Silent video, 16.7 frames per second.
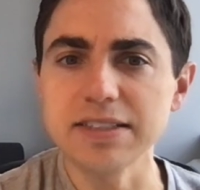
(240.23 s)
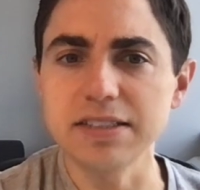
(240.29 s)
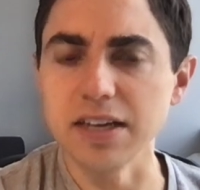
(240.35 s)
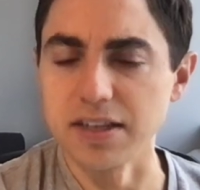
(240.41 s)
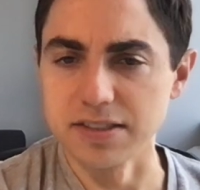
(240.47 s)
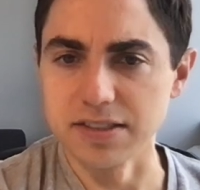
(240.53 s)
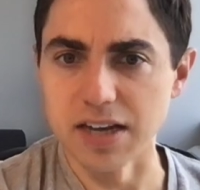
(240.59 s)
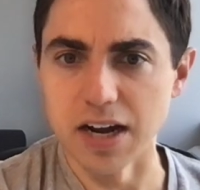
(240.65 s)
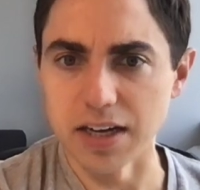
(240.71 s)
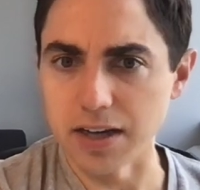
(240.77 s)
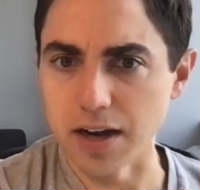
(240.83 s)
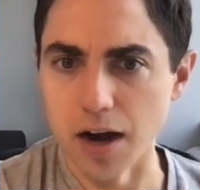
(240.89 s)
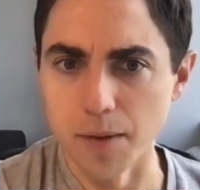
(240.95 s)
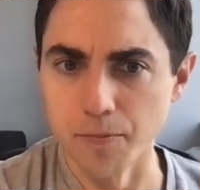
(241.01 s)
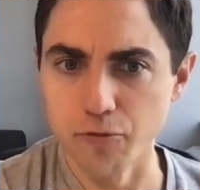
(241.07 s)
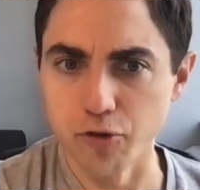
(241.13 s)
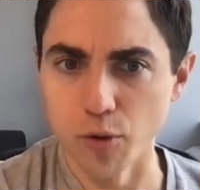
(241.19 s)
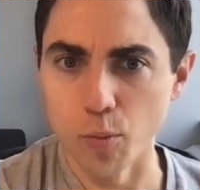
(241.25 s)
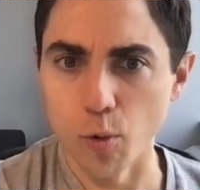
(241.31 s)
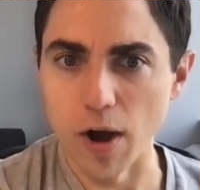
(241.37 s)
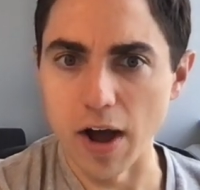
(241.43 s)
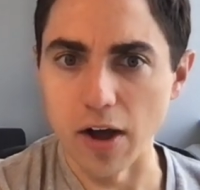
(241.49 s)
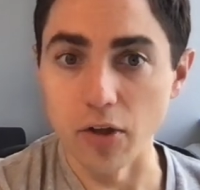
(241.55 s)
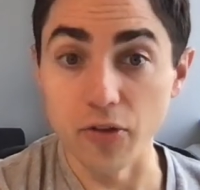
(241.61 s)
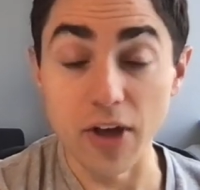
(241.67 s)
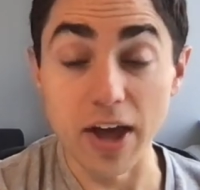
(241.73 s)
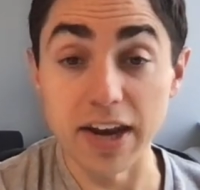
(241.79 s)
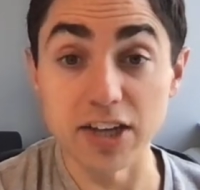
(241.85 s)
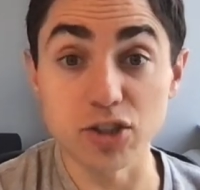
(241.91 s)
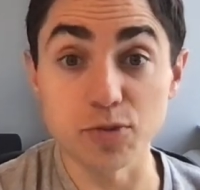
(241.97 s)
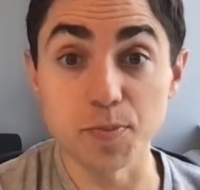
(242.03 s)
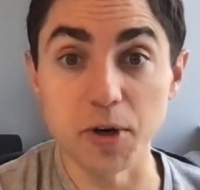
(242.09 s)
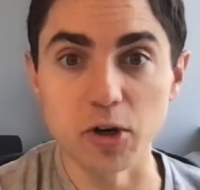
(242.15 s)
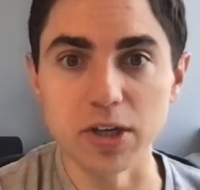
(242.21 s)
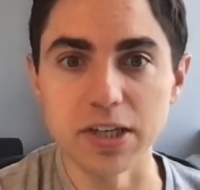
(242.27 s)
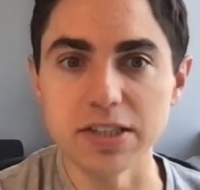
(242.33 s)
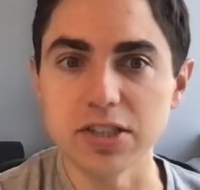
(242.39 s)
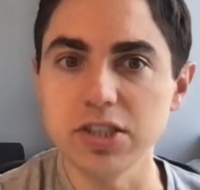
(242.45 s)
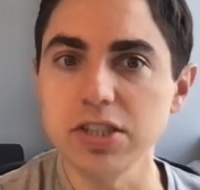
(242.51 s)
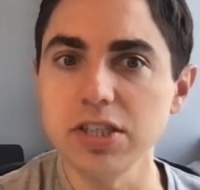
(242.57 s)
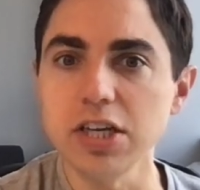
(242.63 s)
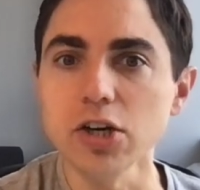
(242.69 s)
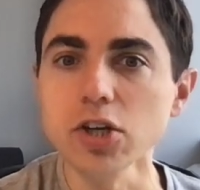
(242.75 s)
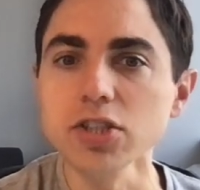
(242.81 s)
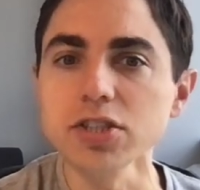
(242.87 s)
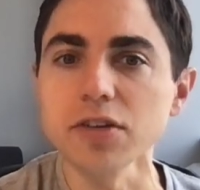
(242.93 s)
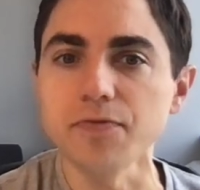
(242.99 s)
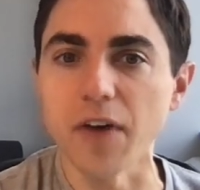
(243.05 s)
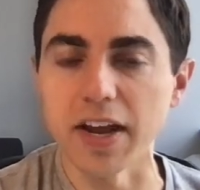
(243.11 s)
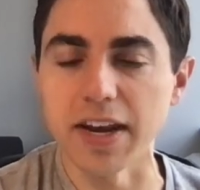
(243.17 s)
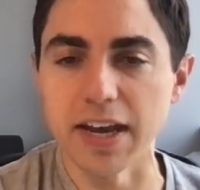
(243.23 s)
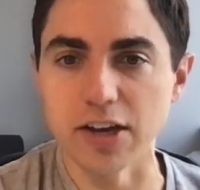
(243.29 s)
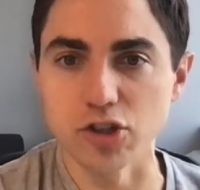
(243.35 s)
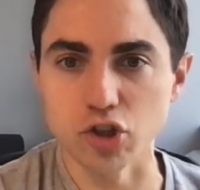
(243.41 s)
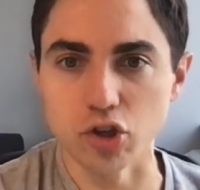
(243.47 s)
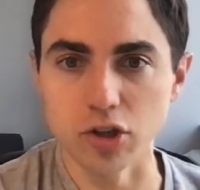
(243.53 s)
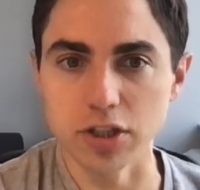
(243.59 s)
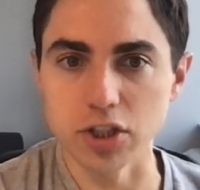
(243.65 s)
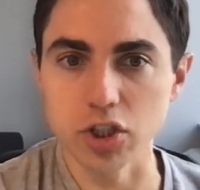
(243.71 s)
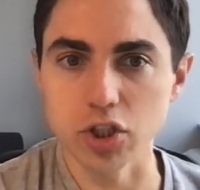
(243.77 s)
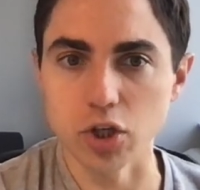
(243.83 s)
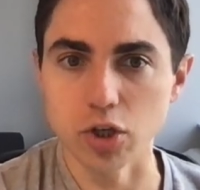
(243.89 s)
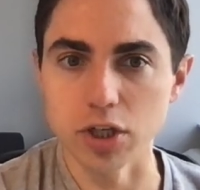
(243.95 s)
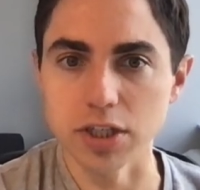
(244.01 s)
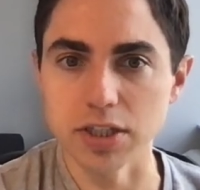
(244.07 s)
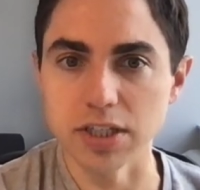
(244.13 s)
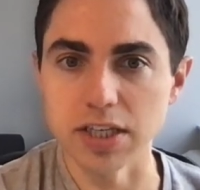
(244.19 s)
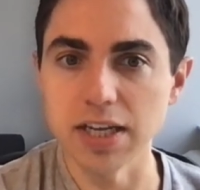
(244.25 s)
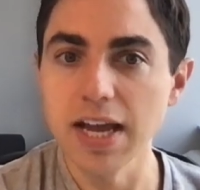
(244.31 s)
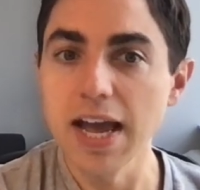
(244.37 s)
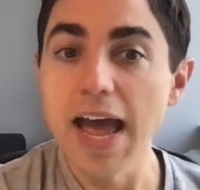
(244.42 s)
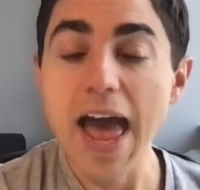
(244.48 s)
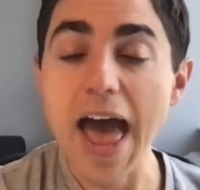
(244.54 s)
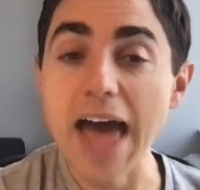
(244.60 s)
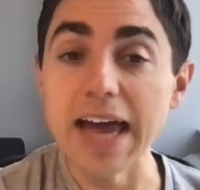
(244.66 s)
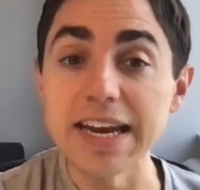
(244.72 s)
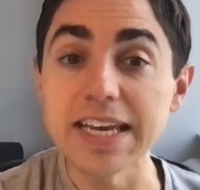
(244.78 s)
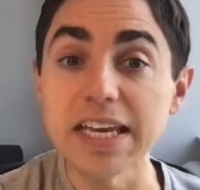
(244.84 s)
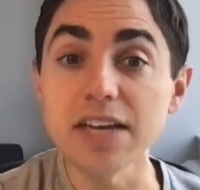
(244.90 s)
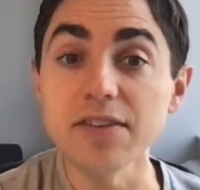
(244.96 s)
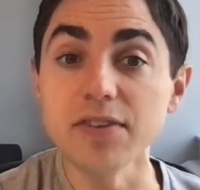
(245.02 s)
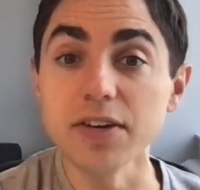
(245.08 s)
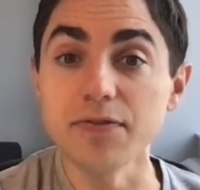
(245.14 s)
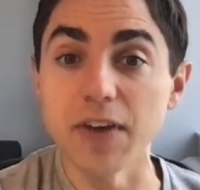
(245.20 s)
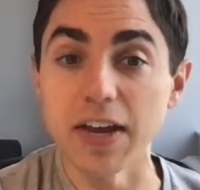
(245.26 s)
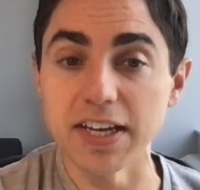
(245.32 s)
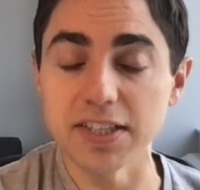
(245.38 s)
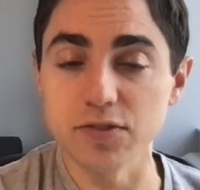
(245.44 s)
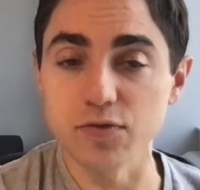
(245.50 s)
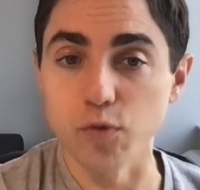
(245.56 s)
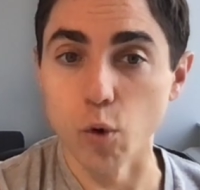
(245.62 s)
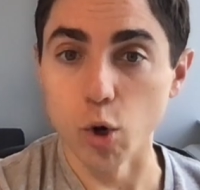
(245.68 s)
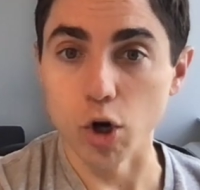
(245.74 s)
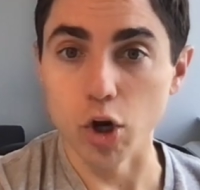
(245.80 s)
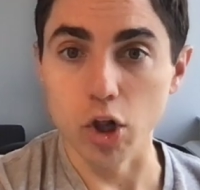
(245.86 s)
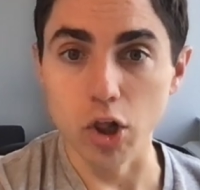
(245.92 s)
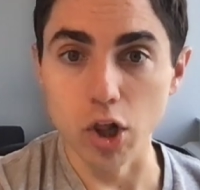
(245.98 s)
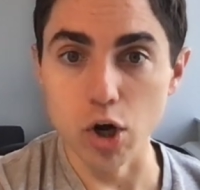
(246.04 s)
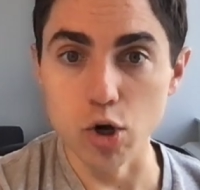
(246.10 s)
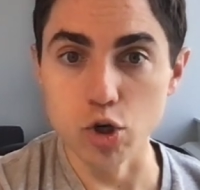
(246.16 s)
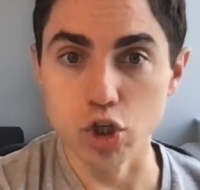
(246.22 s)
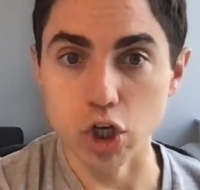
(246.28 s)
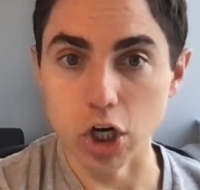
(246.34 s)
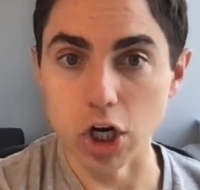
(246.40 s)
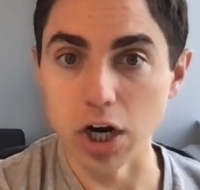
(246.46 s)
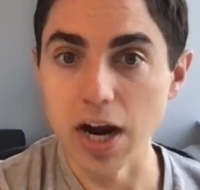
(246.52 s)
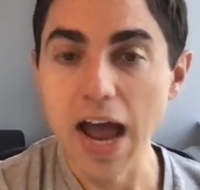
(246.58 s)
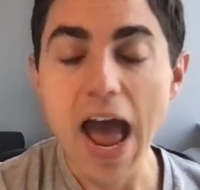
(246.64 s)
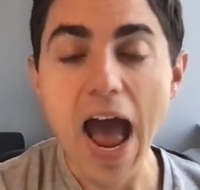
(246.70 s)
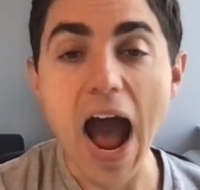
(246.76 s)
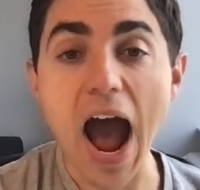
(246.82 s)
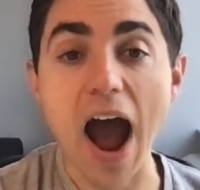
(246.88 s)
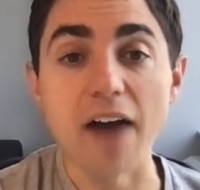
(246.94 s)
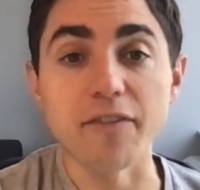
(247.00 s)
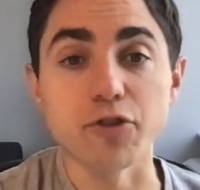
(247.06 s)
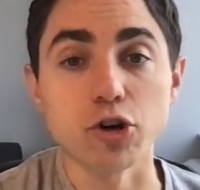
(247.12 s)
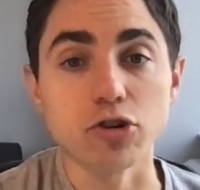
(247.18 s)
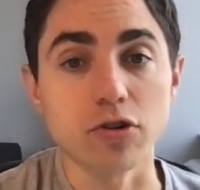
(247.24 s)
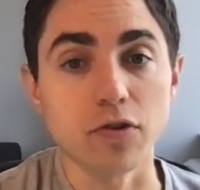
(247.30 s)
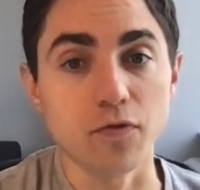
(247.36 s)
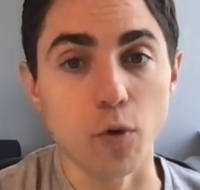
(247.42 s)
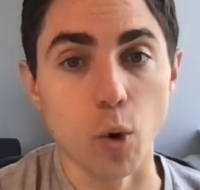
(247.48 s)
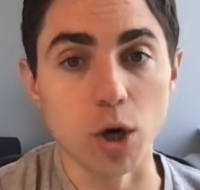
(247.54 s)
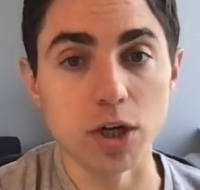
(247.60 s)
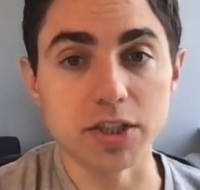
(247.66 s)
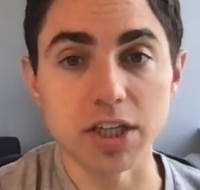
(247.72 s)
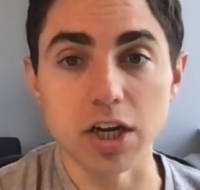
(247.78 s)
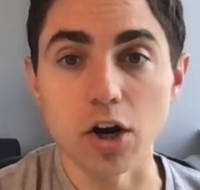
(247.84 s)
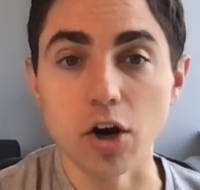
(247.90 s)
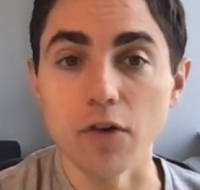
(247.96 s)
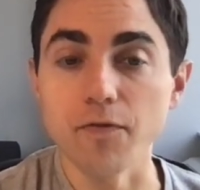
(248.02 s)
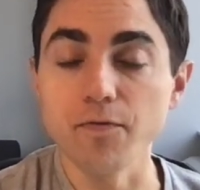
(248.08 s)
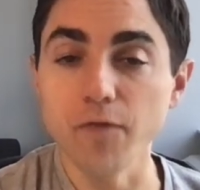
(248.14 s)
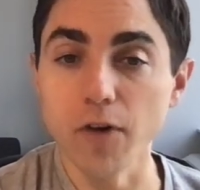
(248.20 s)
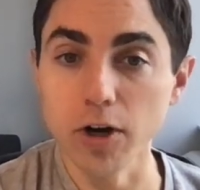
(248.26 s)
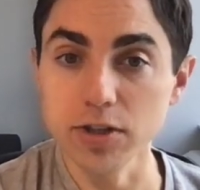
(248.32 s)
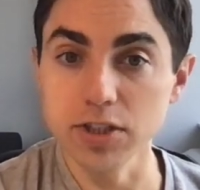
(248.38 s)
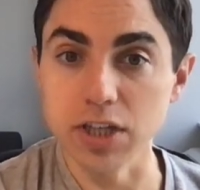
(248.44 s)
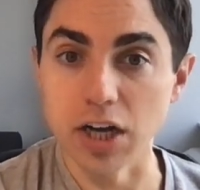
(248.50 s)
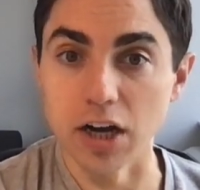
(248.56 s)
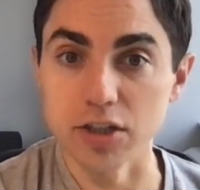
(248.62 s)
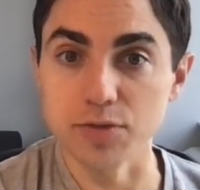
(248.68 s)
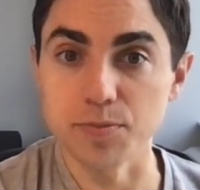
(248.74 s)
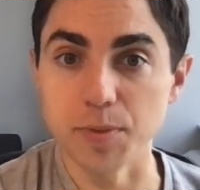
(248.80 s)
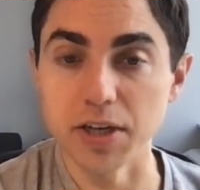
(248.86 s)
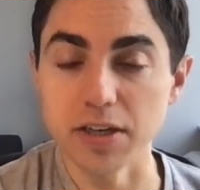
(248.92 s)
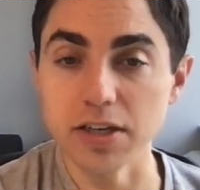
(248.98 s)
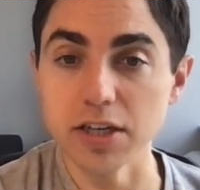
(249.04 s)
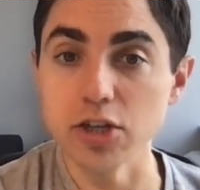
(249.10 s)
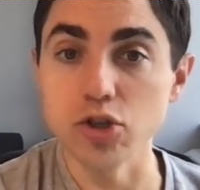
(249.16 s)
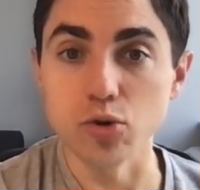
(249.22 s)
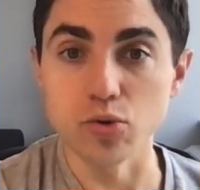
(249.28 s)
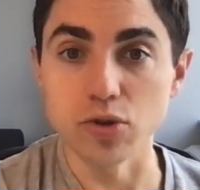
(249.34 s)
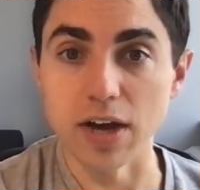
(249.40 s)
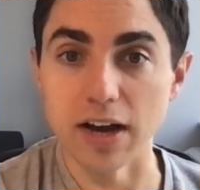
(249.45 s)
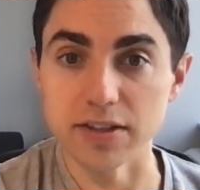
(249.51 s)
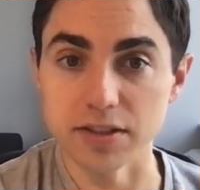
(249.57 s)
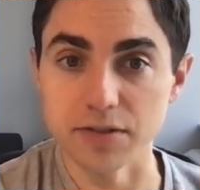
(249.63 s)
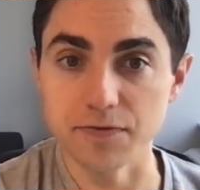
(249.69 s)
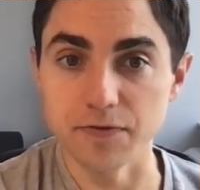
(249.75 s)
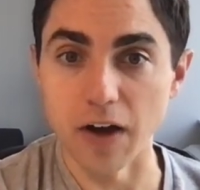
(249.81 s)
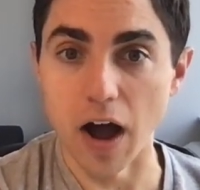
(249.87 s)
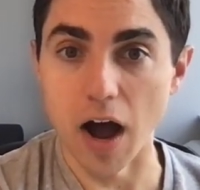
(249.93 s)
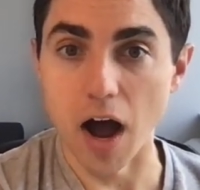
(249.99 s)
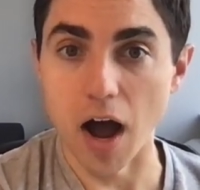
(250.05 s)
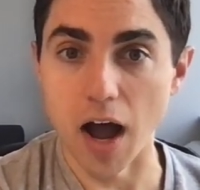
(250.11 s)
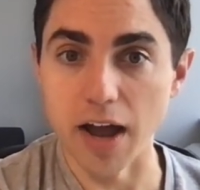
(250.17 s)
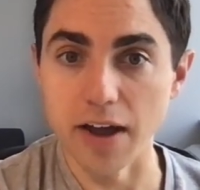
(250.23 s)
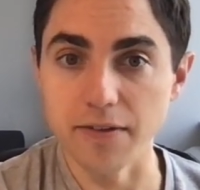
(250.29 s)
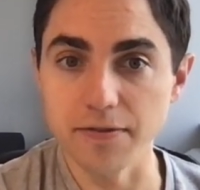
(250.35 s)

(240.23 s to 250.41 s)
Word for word: does not come from wealth and experienced years of financial uncertainty and even faced foreclosure after divorcing her first husband in 2005.